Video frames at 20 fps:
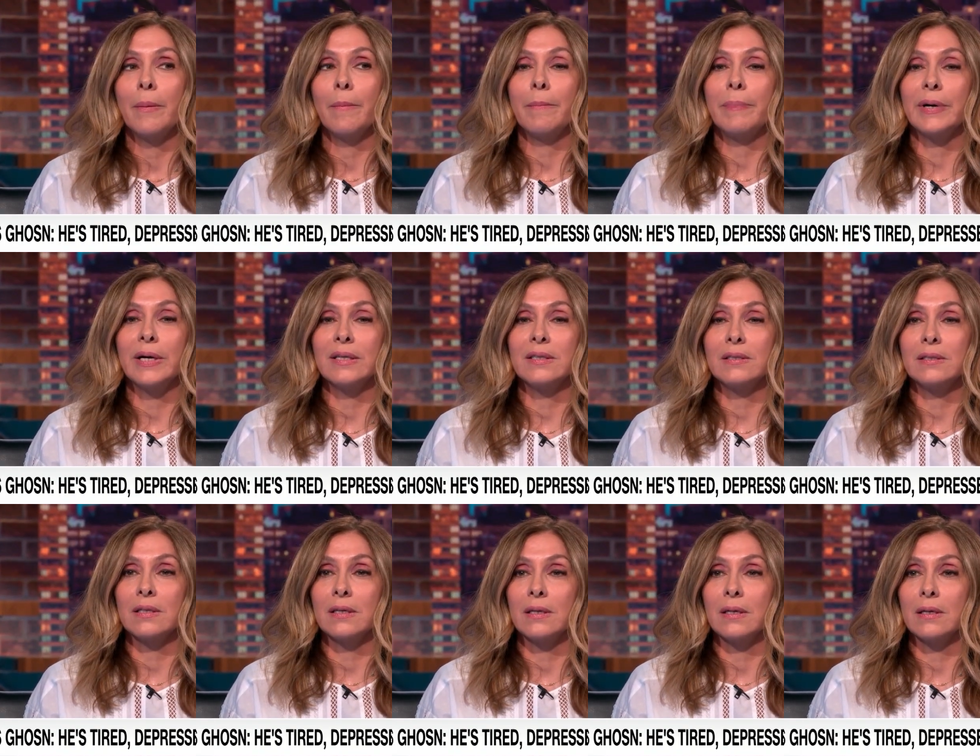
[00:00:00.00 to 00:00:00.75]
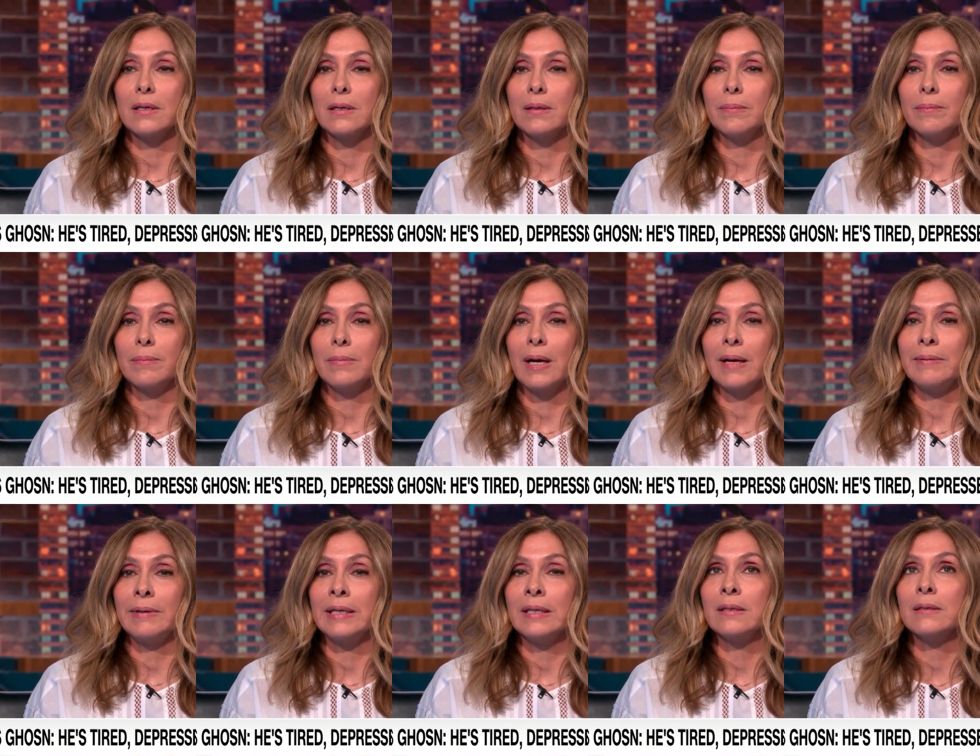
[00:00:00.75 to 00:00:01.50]
But uh,
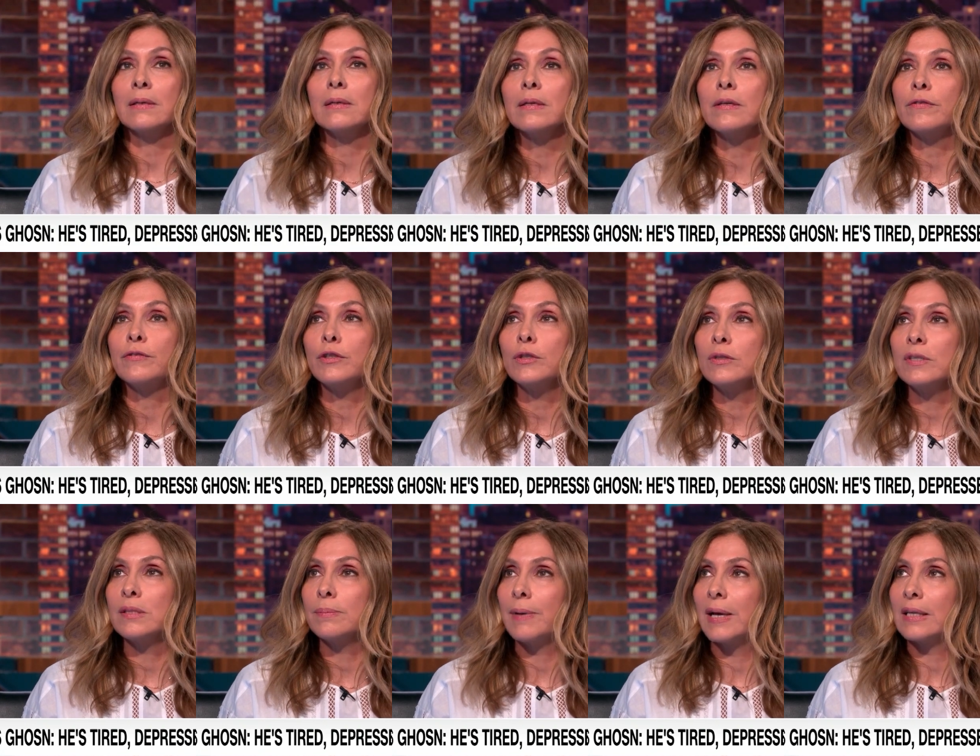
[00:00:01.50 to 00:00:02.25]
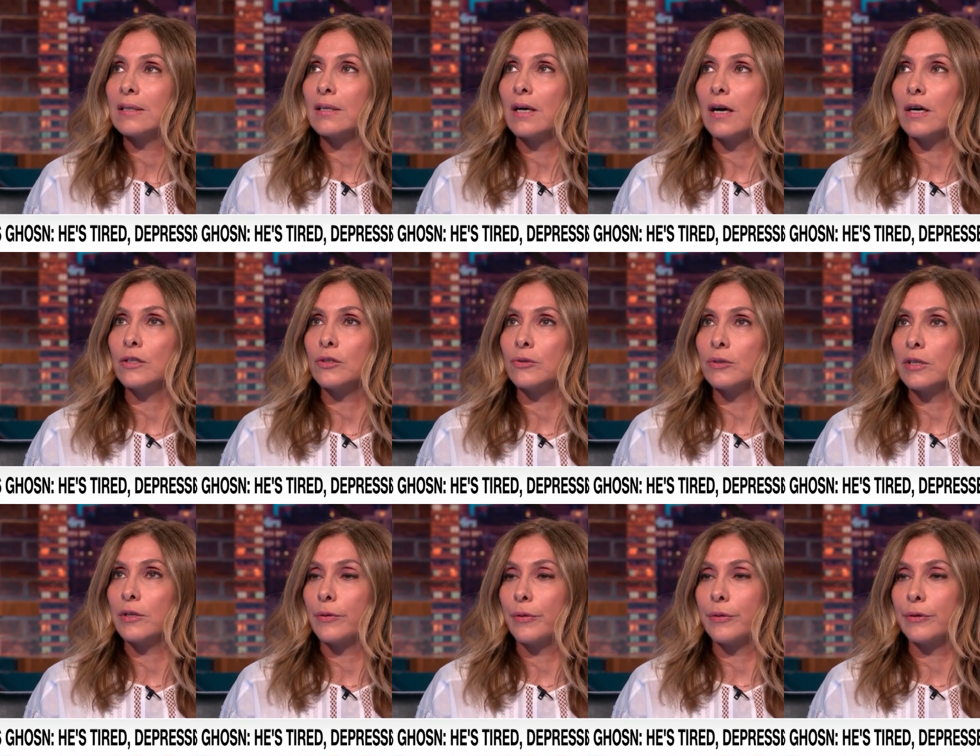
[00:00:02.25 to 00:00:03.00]
I mean, if you spent
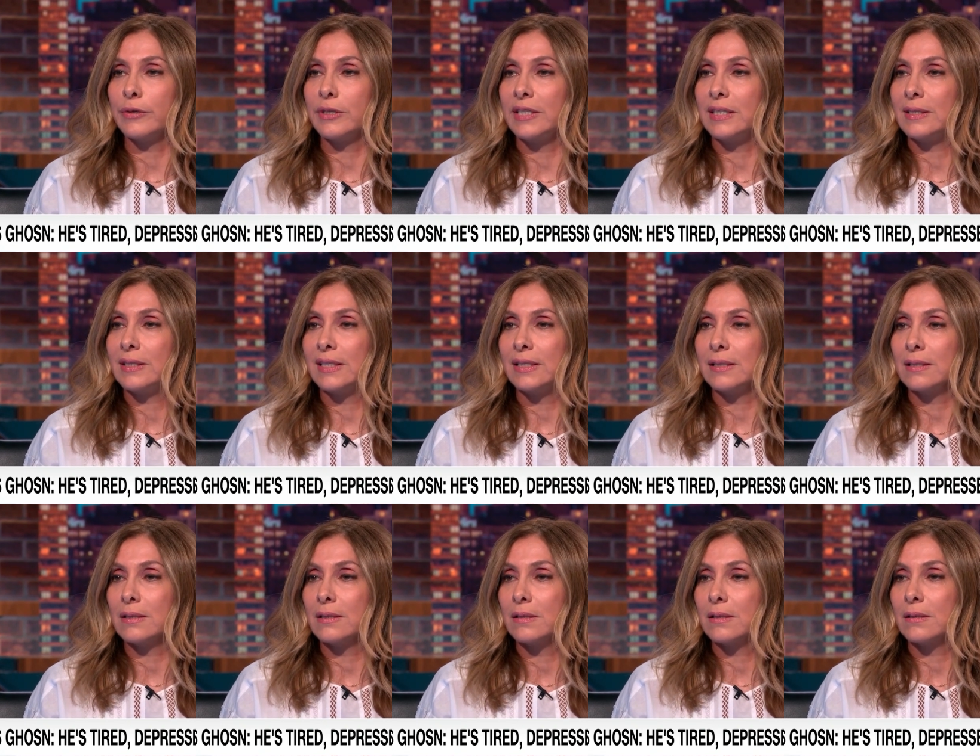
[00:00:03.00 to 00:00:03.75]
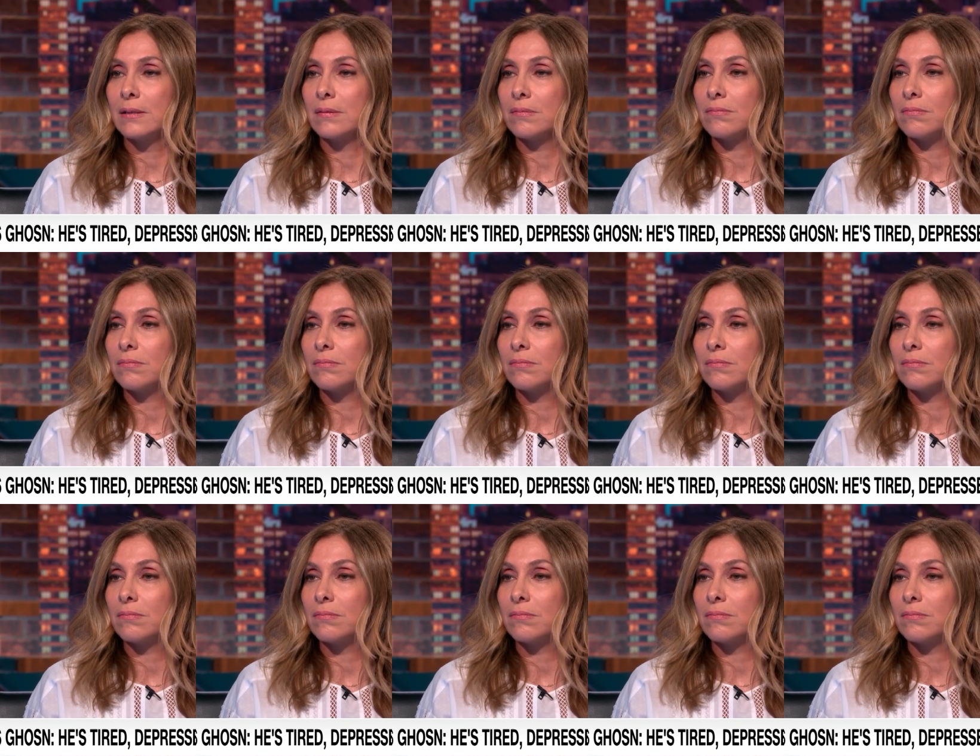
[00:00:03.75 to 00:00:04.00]
130 days